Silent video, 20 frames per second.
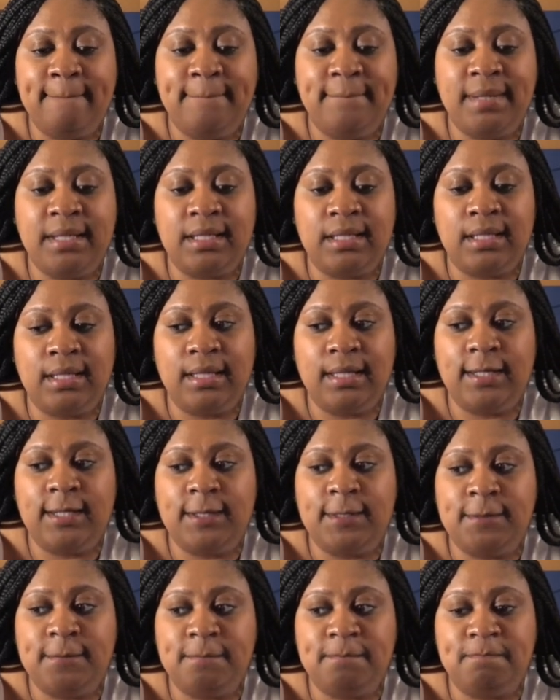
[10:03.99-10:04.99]
But,
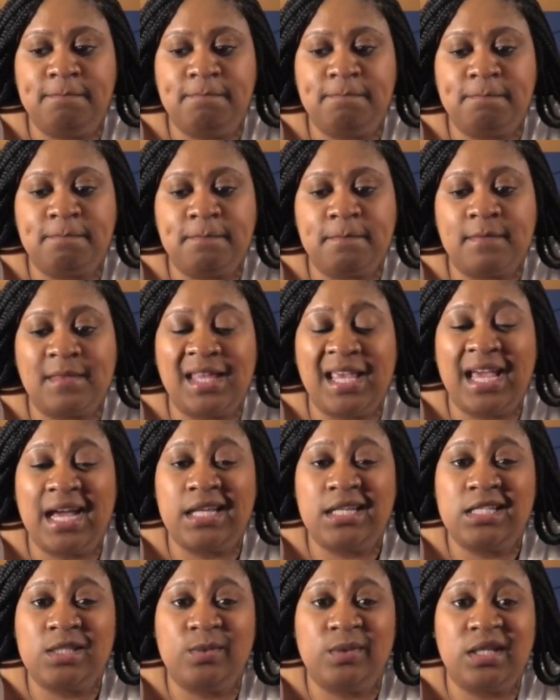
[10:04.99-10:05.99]
yeah,
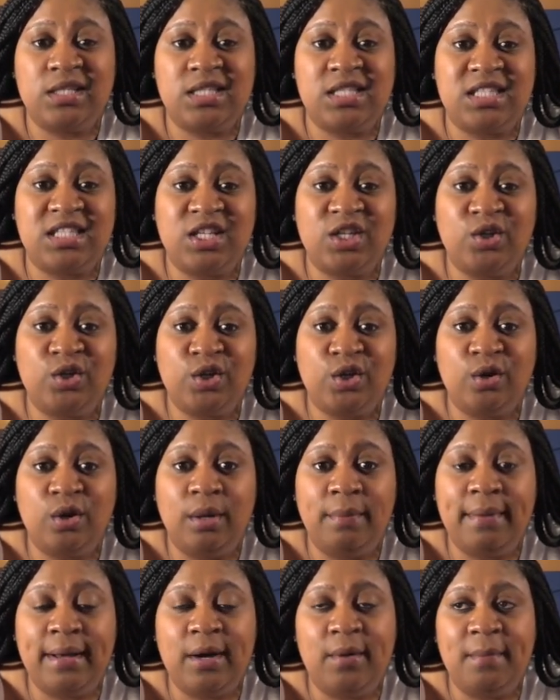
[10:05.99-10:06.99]
I just wanted to tell
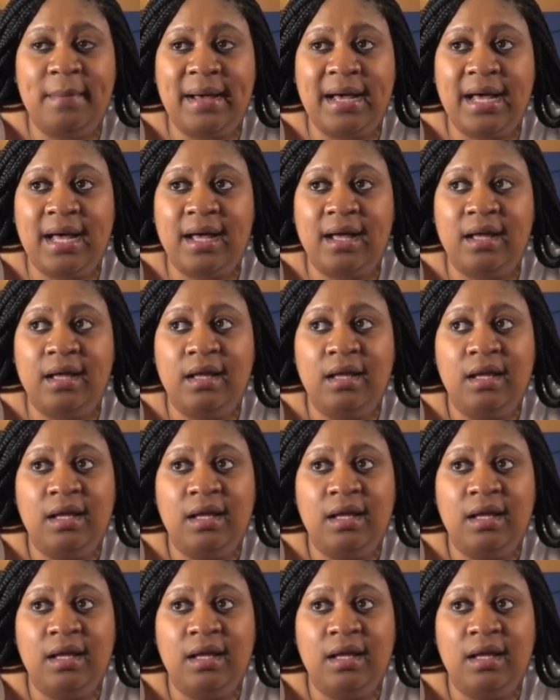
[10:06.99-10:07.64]
y'all about my